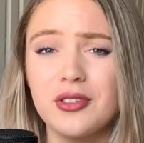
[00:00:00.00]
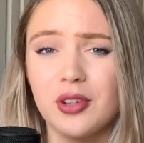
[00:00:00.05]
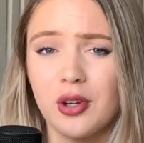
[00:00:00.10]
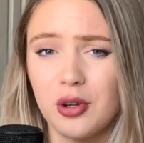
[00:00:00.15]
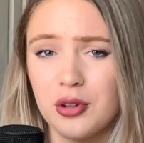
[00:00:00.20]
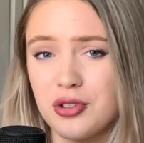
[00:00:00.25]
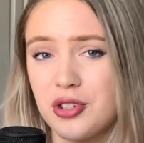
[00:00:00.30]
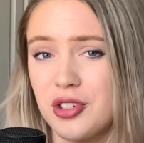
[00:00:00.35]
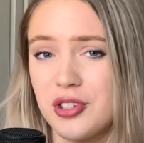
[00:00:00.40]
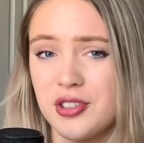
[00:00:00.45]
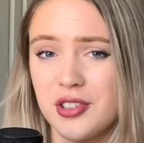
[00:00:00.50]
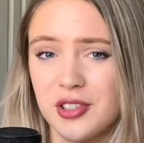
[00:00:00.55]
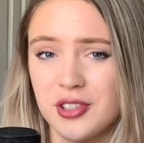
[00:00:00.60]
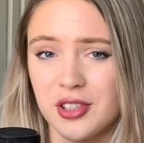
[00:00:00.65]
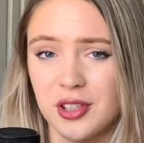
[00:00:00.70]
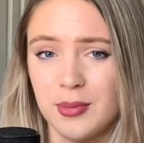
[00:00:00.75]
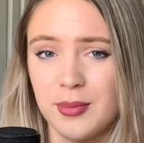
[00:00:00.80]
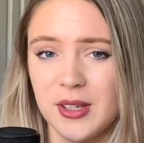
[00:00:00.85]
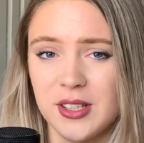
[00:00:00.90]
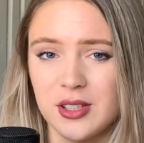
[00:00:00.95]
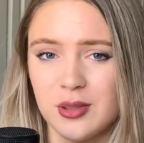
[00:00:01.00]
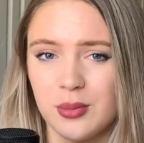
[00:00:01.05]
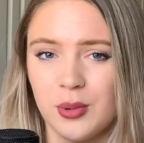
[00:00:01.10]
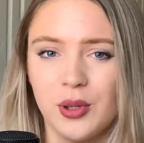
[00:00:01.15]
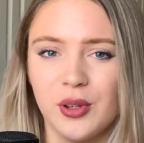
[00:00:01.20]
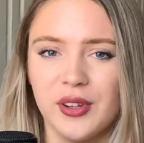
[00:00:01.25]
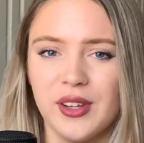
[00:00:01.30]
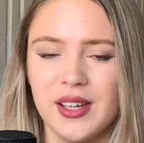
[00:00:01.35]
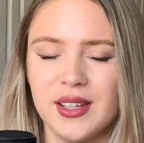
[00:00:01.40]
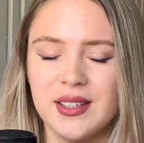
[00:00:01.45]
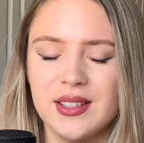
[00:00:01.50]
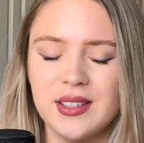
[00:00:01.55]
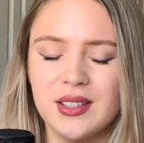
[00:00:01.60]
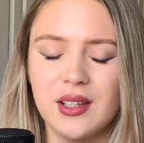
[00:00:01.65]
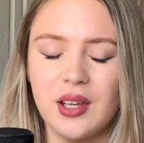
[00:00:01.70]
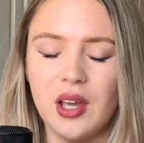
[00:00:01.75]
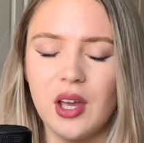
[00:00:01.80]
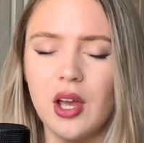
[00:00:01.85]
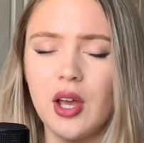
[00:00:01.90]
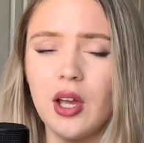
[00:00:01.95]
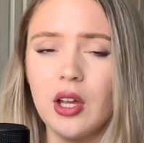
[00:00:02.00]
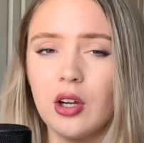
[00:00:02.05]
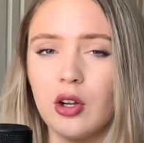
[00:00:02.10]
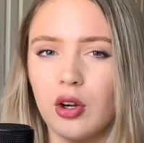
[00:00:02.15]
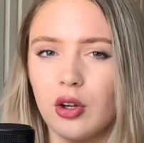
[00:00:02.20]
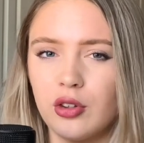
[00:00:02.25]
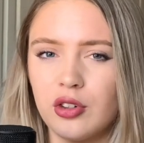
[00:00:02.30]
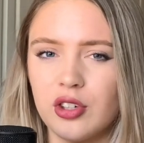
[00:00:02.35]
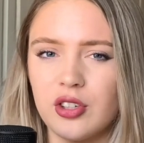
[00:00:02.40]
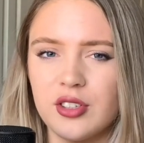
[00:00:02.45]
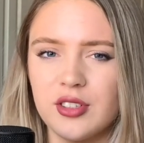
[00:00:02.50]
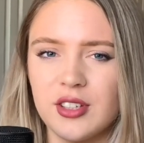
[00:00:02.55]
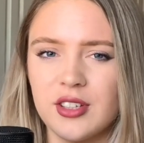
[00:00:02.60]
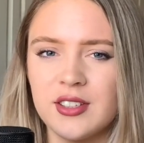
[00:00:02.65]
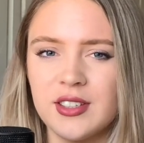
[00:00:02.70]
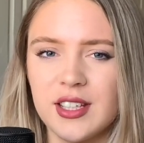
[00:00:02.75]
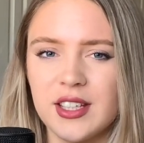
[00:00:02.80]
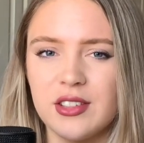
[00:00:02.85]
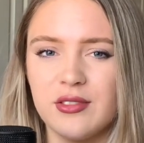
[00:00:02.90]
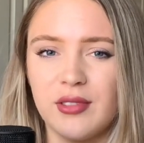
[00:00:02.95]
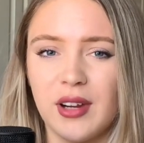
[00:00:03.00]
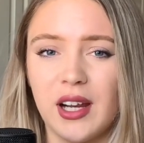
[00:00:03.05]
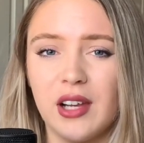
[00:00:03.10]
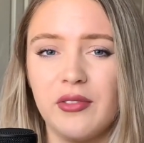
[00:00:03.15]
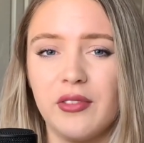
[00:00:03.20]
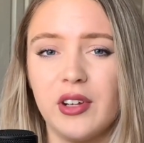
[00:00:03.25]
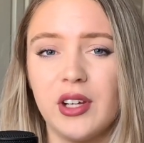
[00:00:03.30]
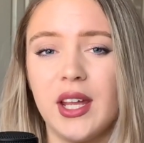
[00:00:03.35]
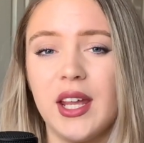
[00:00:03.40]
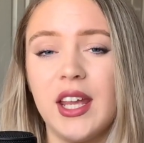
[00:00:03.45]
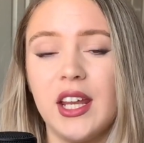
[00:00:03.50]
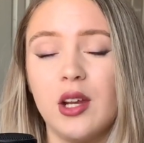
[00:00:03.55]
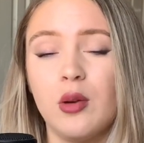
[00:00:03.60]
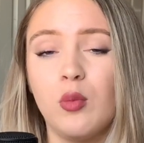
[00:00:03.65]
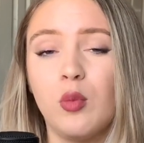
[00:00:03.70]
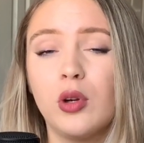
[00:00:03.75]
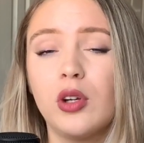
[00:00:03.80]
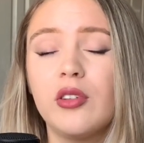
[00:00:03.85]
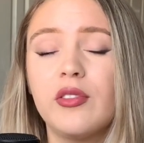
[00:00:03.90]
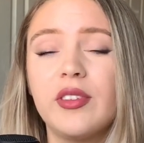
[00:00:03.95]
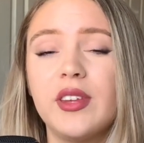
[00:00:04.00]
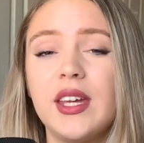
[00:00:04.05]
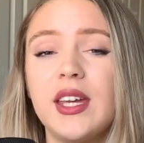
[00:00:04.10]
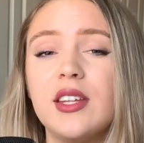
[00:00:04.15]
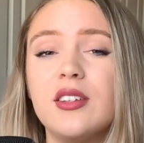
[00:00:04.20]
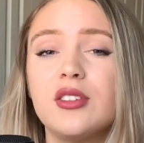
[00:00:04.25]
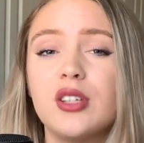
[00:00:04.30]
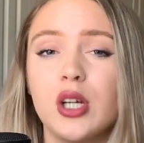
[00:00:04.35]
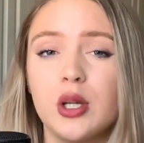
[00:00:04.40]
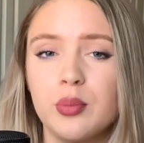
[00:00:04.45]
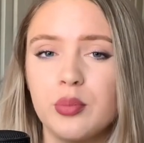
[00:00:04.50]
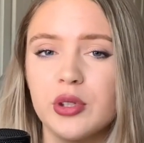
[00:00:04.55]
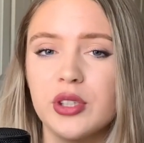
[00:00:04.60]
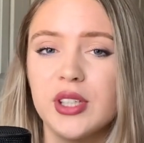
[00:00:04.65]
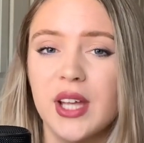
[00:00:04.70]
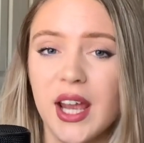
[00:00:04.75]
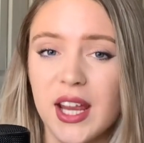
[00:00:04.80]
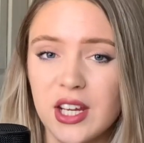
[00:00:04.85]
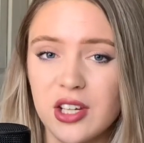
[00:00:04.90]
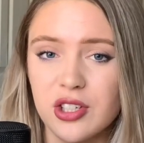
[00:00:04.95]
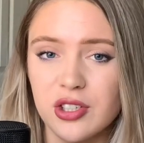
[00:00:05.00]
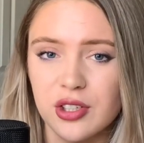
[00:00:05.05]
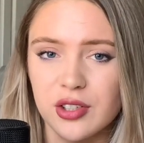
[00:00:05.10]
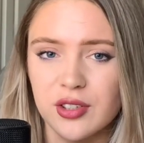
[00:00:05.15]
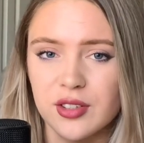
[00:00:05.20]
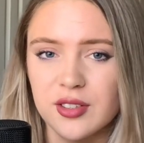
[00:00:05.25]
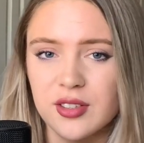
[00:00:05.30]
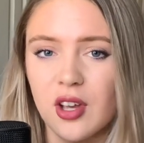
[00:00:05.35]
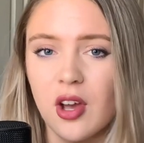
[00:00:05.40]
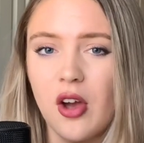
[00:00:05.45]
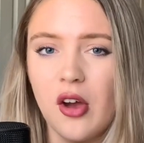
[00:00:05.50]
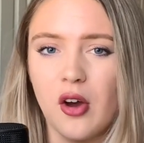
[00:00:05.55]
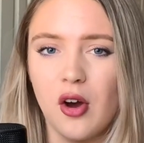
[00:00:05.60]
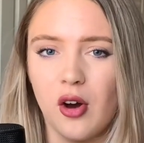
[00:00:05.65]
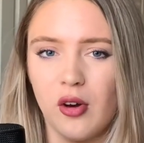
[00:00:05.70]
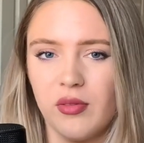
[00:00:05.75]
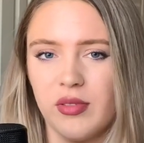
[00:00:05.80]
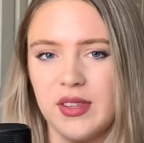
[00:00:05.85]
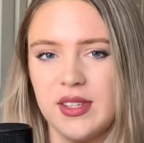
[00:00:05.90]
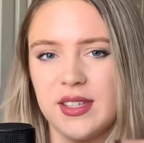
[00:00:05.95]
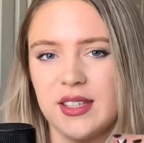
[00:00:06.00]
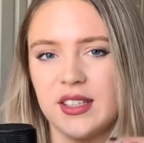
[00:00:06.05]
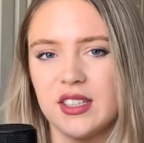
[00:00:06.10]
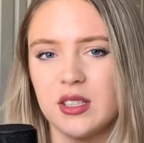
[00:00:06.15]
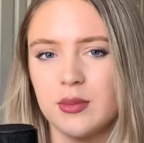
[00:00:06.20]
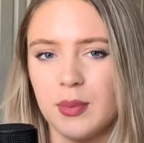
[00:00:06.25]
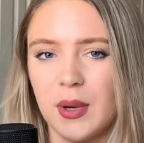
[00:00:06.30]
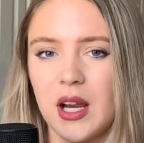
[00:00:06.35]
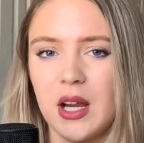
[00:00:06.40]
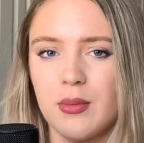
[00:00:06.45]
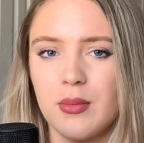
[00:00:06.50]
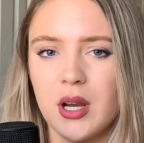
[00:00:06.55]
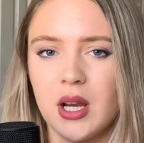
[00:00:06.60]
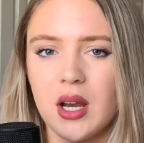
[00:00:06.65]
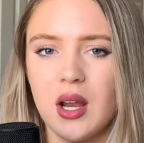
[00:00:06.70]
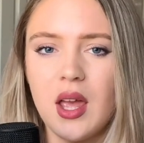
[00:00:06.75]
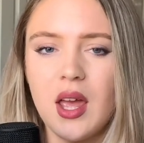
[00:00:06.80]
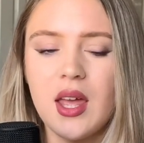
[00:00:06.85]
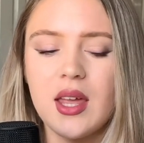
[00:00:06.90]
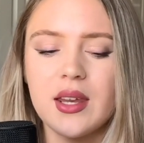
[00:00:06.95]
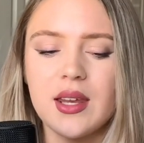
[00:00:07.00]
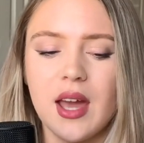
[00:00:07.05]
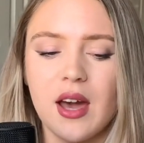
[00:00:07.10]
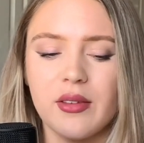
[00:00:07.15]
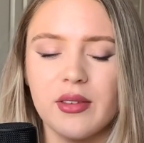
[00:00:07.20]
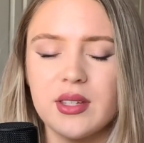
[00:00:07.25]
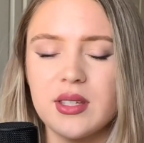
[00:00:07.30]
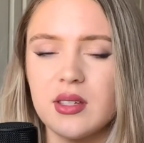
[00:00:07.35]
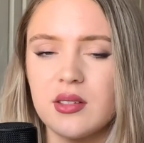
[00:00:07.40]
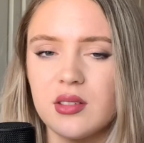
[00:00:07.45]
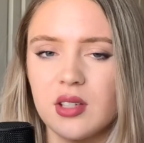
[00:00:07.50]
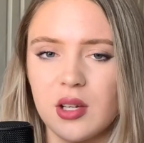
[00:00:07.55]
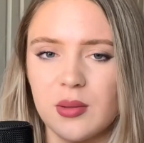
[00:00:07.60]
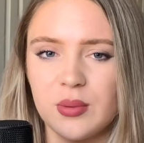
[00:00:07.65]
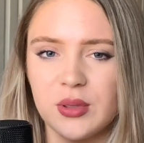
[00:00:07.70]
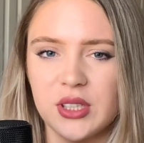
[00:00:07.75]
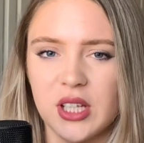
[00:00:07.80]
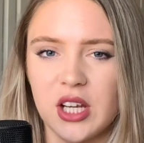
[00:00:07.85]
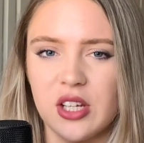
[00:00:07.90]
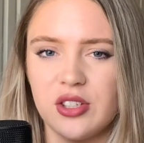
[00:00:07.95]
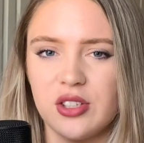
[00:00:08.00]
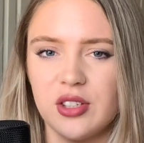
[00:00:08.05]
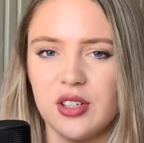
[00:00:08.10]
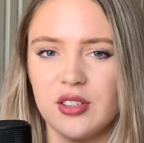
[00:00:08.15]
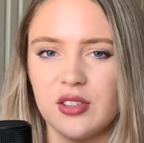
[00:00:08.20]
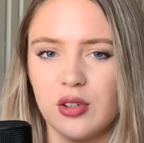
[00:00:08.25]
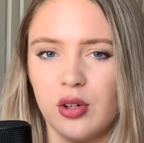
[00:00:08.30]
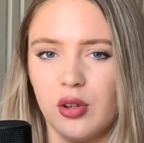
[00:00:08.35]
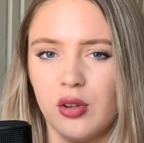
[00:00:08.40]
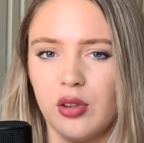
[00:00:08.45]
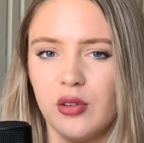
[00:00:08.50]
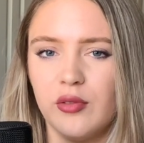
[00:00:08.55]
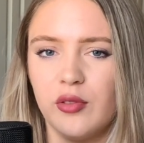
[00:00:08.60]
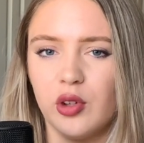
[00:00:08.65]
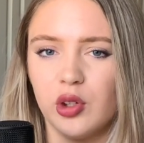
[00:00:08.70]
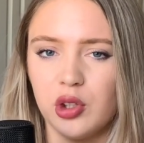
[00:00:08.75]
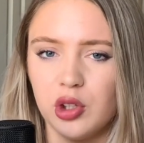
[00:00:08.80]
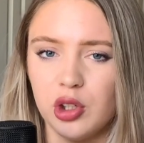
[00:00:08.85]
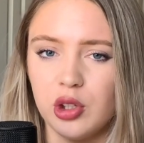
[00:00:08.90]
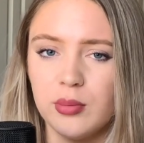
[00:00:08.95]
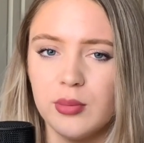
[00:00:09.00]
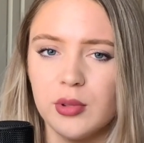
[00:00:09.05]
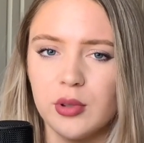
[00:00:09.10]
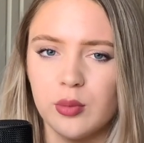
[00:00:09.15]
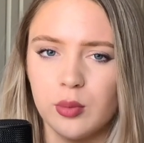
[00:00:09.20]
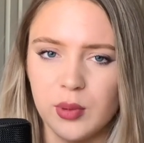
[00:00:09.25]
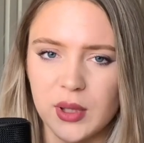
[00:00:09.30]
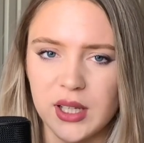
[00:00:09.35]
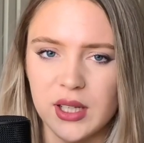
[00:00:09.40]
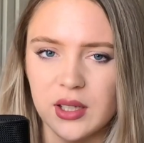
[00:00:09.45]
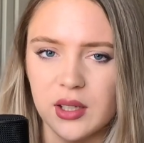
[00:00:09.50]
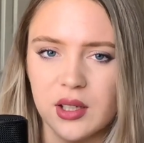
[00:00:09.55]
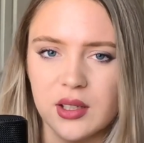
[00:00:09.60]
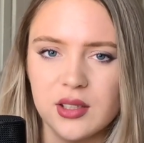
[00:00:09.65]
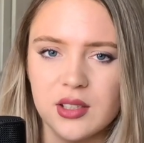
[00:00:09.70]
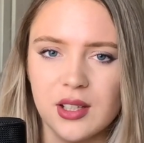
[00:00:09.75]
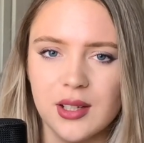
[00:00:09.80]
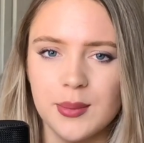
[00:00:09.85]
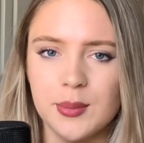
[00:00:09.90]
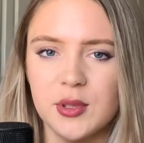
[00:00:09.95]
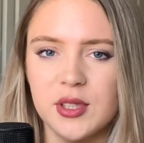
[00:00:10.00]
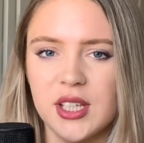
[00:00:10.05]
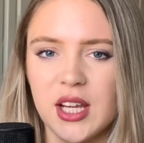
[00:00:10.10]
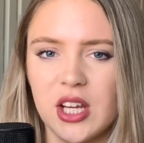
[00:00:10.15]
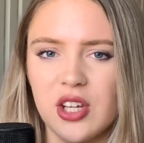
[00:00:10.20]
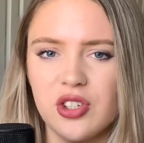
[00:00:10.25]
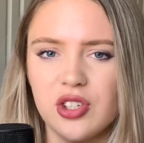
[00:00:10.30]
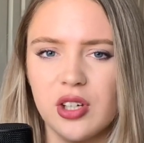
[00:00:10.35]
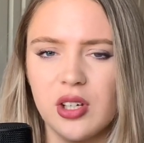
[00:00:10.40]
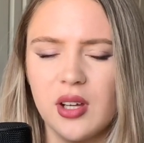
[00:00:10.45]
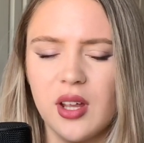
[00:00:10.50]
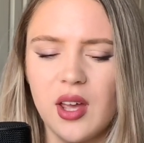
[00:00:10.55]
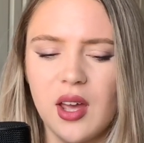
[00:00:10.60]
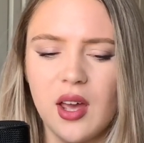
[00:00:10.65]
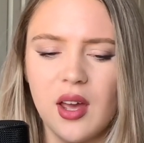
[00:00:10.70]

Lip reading: consciousness come into all this? Consciousness is relevant in one of the interpretations of this experiment. Now, this interpretation is called the von Neumann-Wigner interpretation.